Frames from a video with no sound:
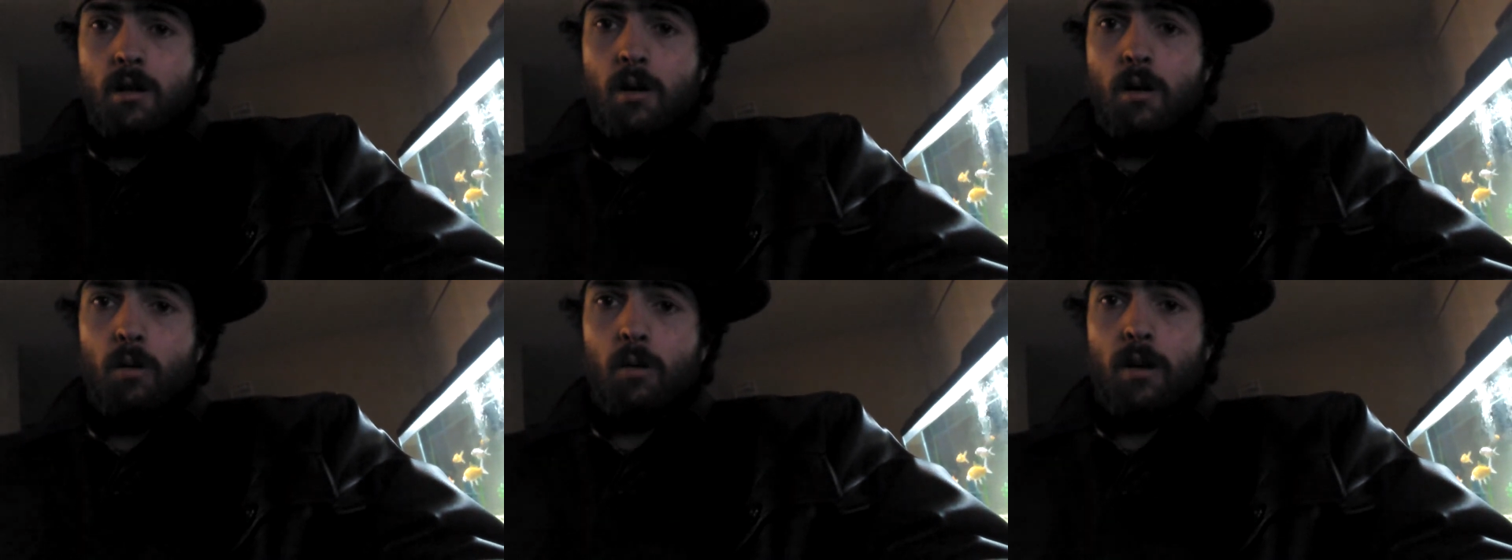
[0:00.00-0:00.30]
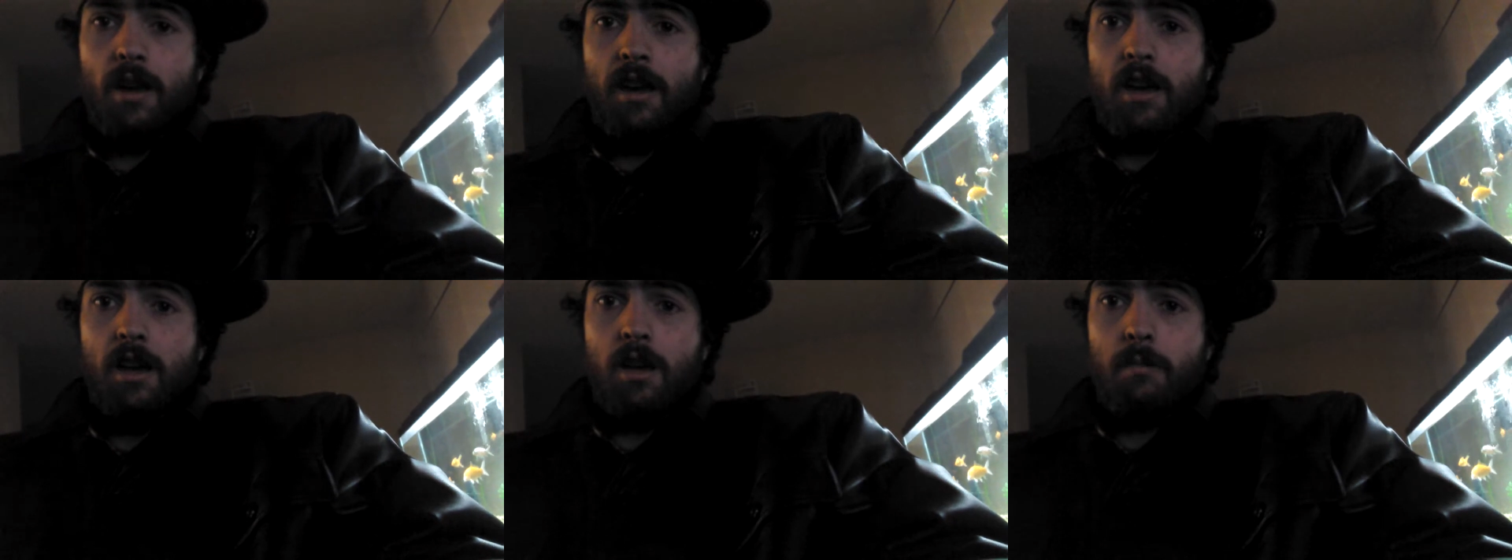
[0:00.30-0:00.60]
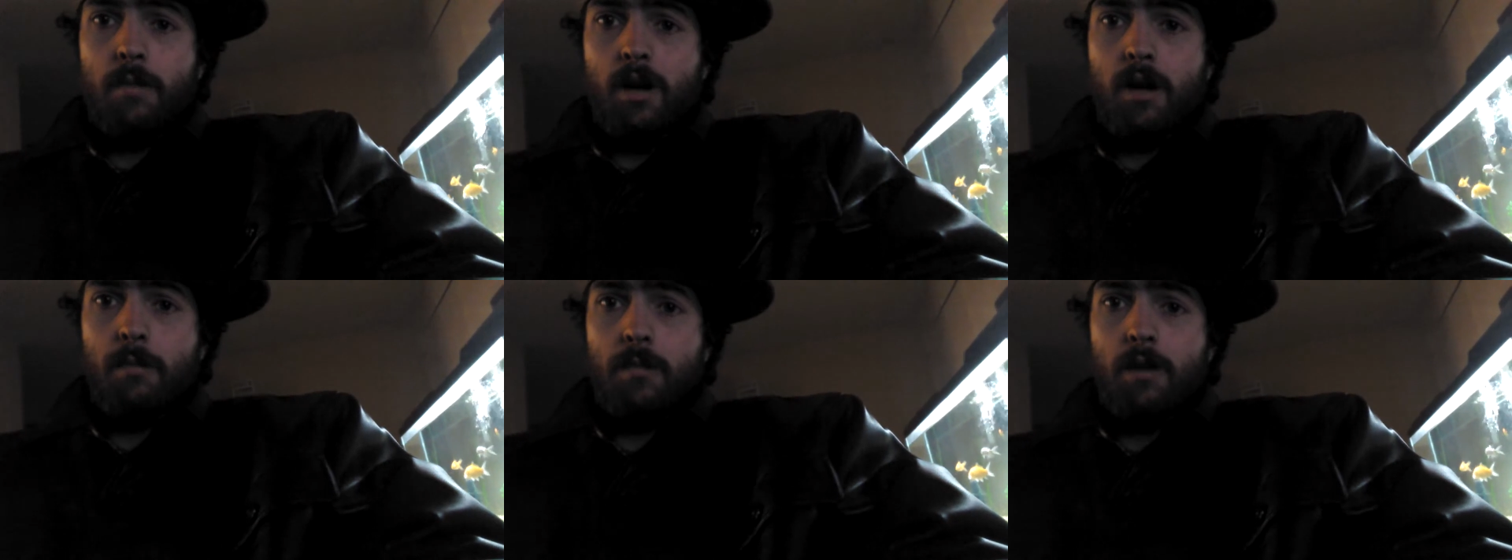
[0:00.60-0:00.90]
okay
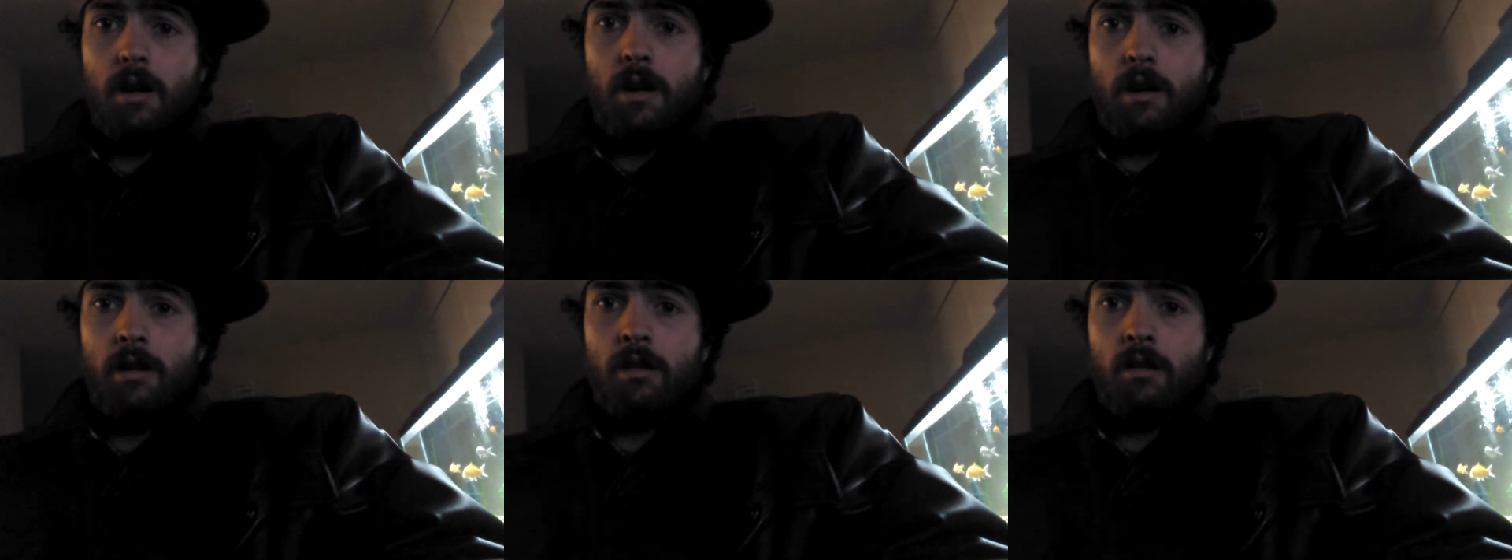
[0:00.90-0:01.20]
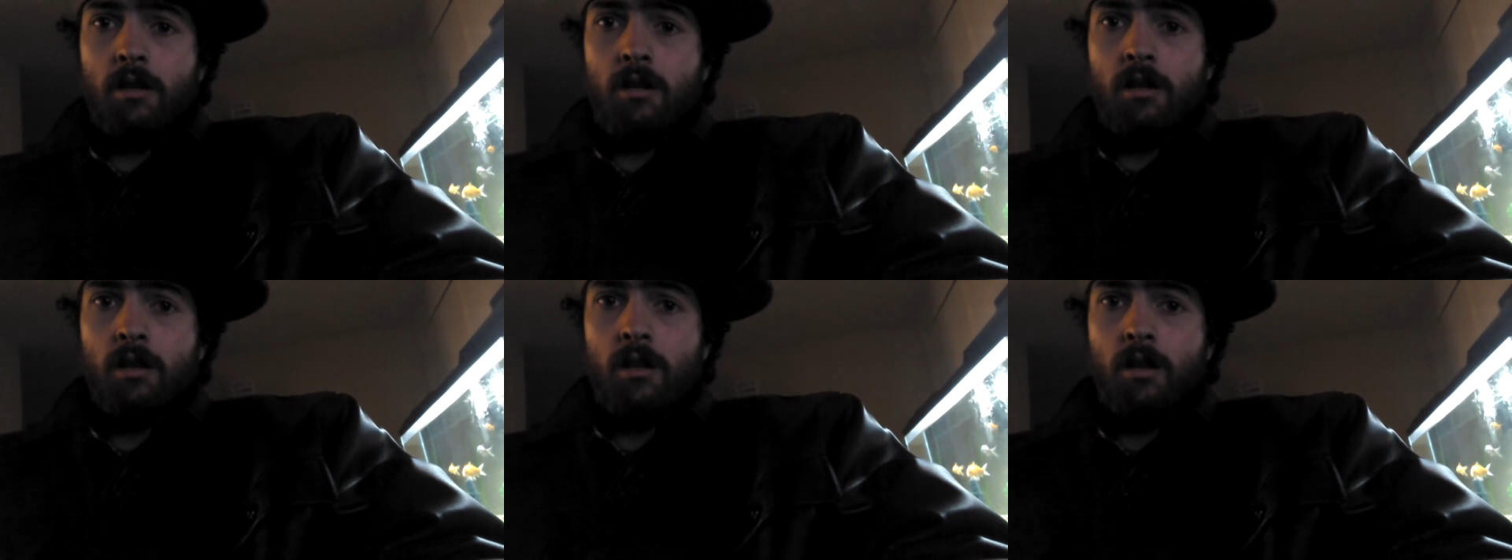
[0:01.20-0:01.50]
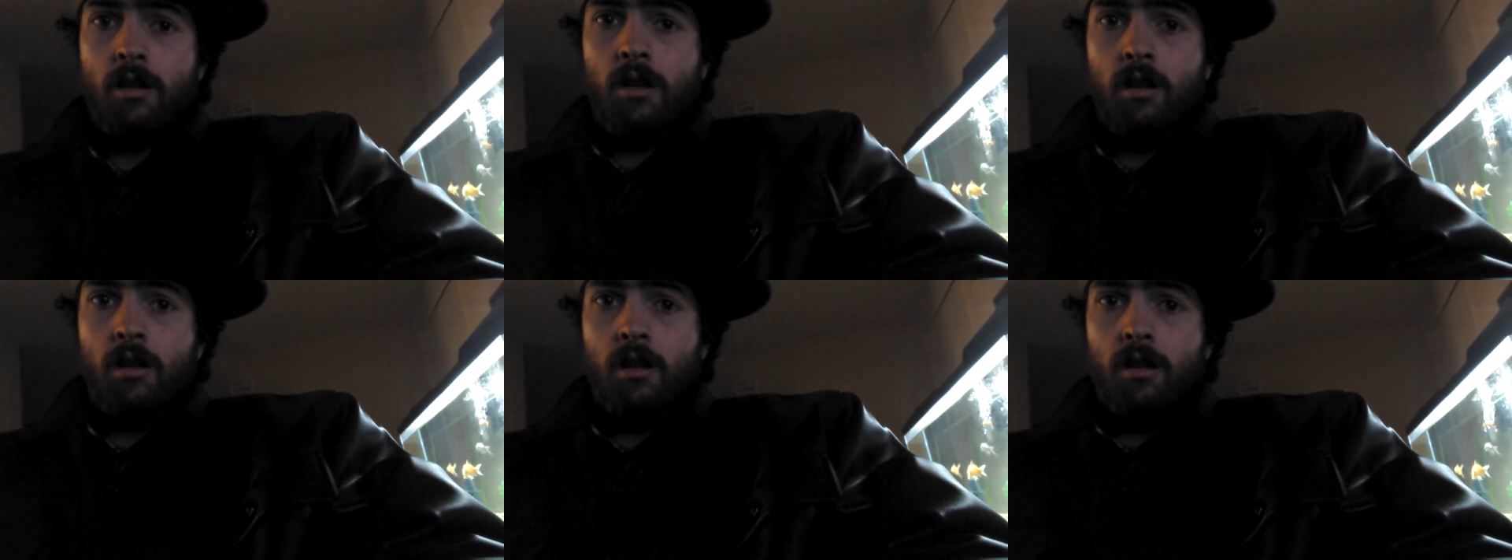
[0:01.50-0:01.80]
in my mind,
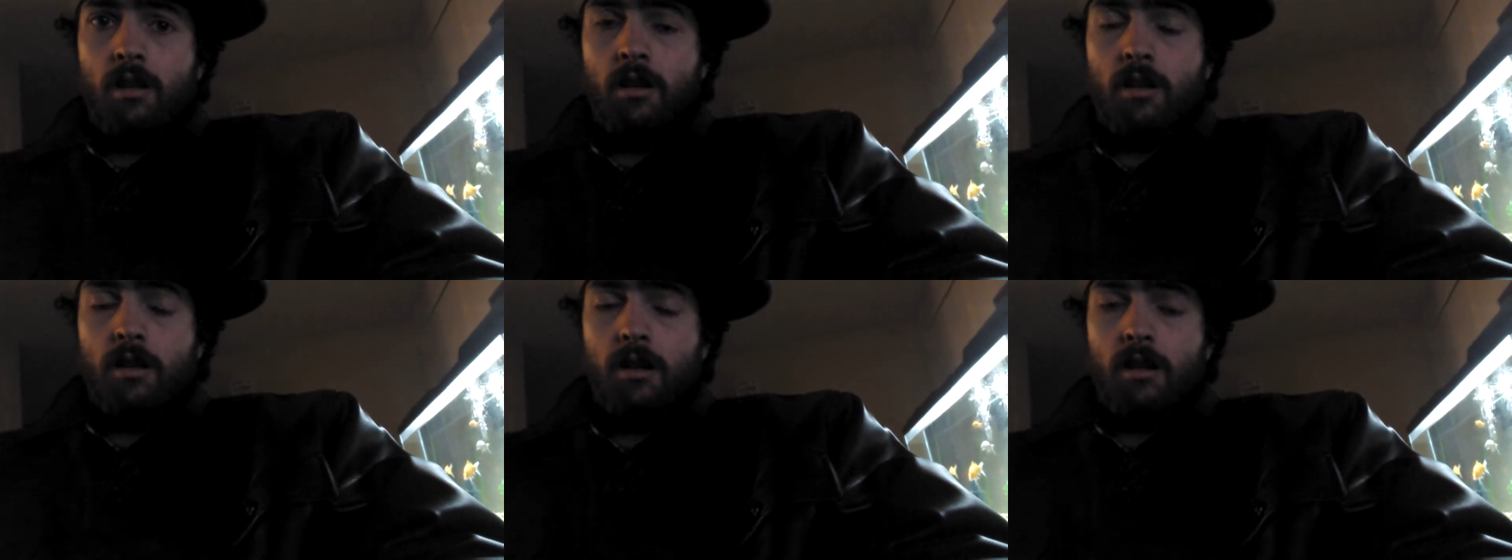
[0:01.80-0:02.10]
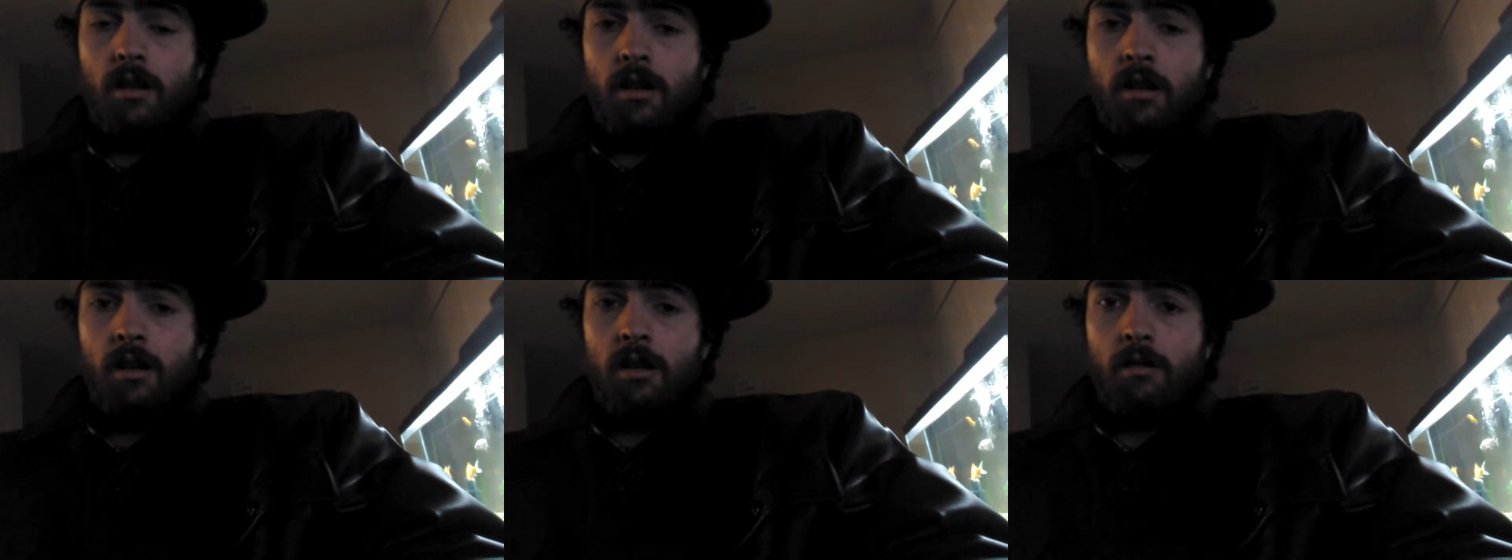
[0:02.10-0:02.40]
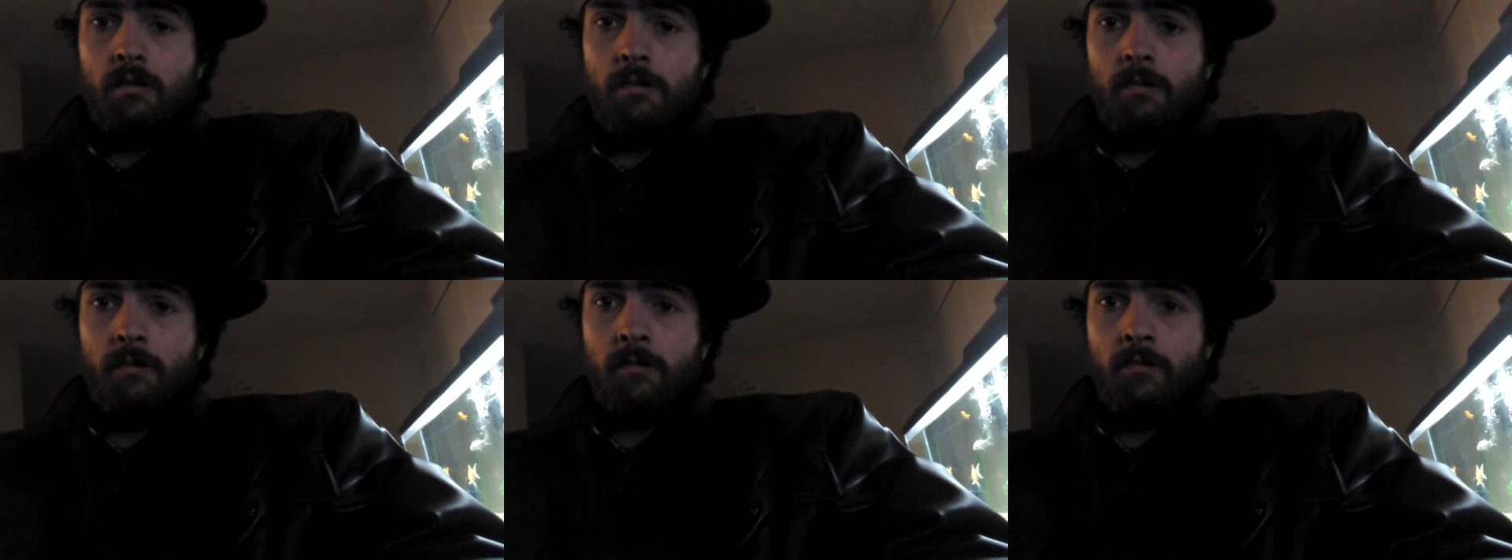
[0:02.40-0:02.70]

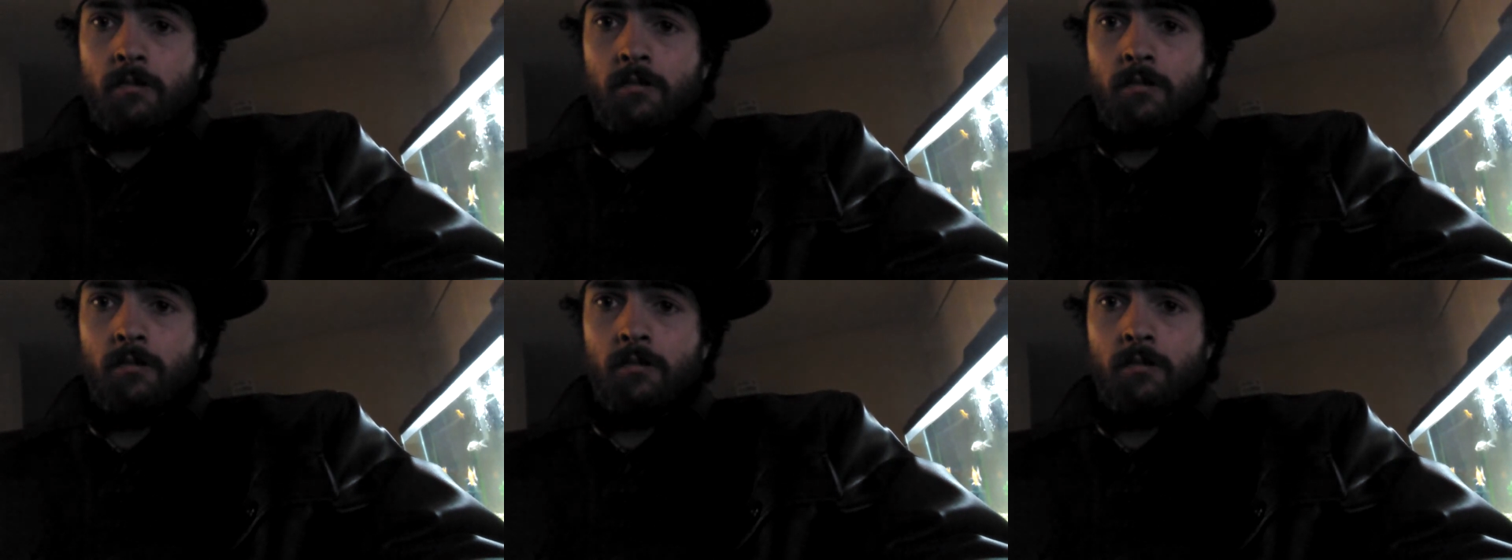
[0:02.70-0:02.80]
and